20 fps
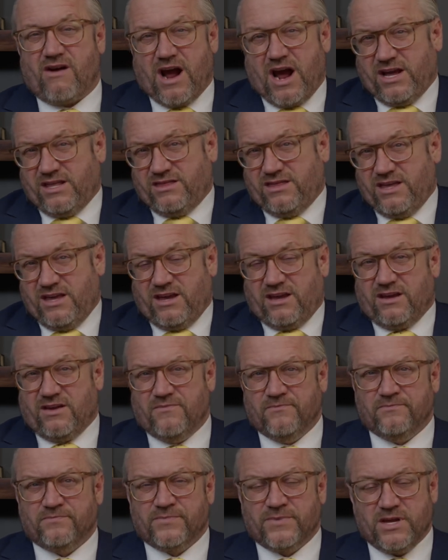I think
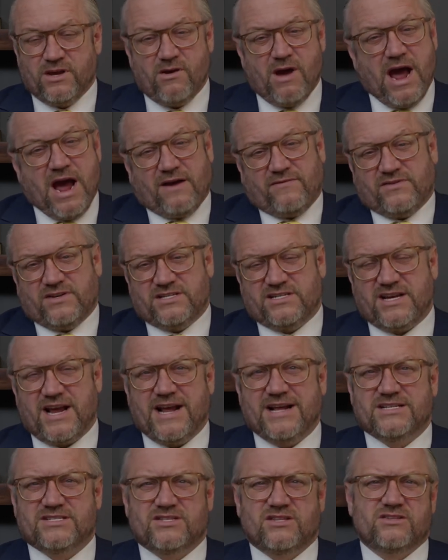you have to say
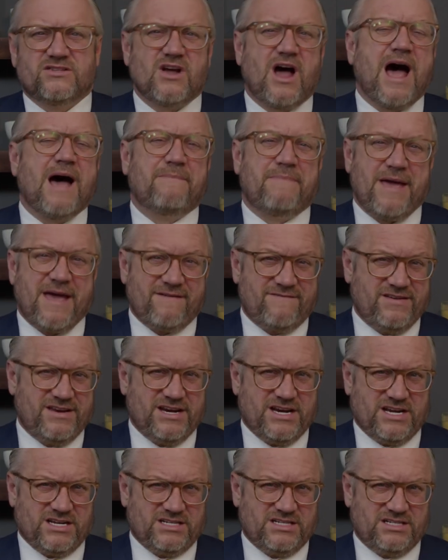it's the top
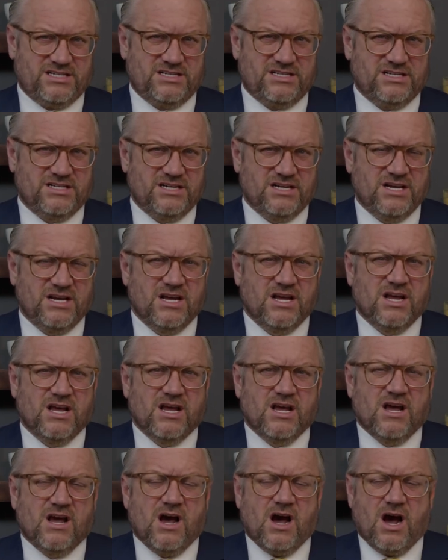heaviness
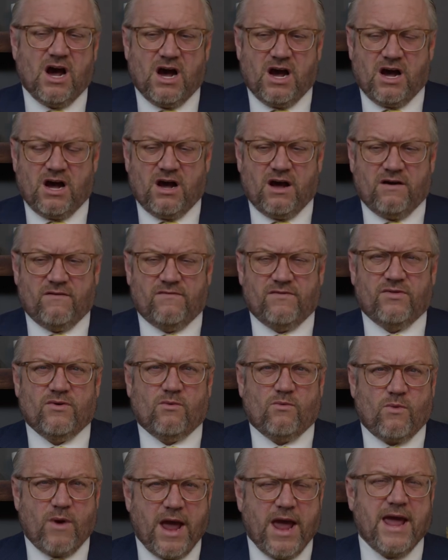of the
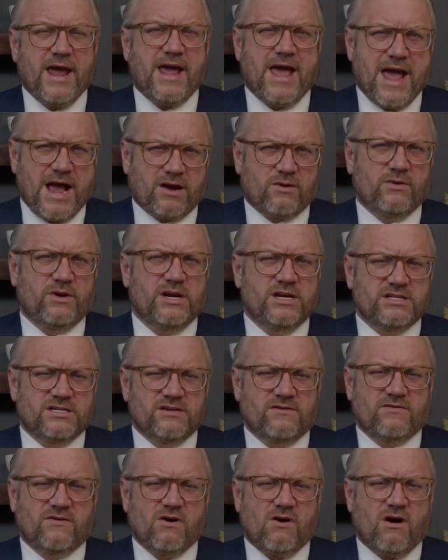way equities
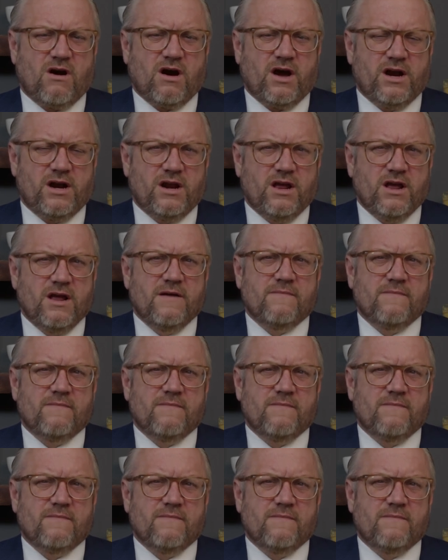have gone.